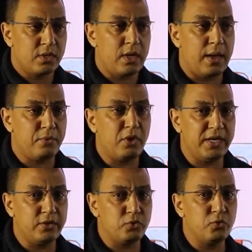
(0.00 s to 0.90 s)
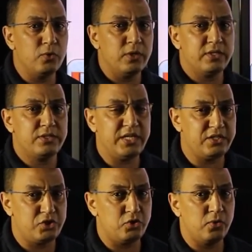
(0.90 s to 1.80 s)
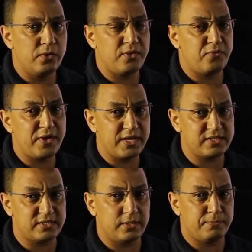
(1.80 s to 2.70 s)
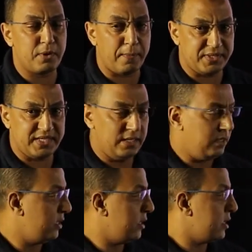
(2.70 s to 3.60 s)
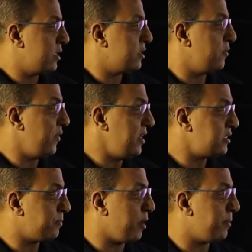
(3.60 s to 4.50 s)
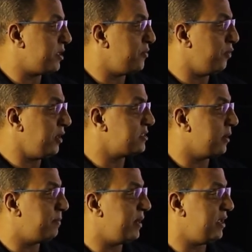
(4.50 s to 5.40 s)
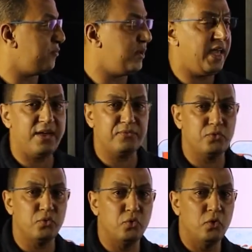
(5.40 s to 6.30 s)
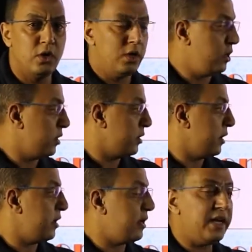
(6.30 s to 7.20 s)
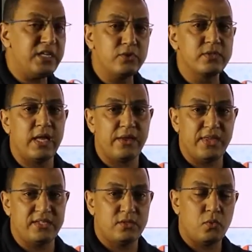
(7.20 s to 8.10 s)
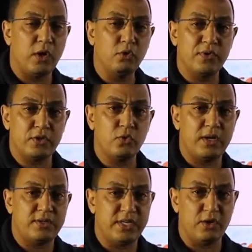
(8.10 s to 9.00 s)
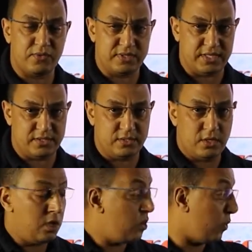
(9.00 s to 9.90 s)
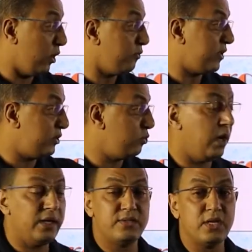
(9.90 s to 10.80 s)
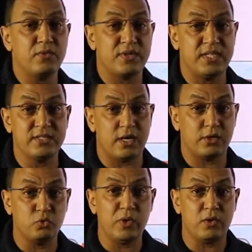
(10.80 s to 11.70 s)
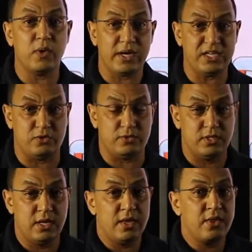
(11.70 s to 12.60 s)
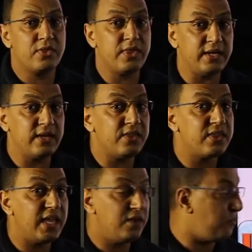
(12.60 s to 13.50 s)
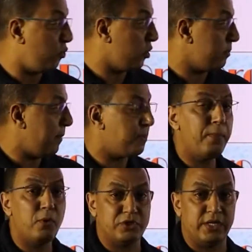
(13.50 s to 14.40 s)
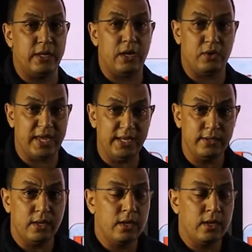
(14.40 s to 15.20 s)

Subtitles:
I'm going to teach you the first property. The first property, for example, if we have two ratios like this, 1 over 2 and 3 over 6. 1 over 2 and 3 over 6 are two equal ratios. Then they form a proportion, okay?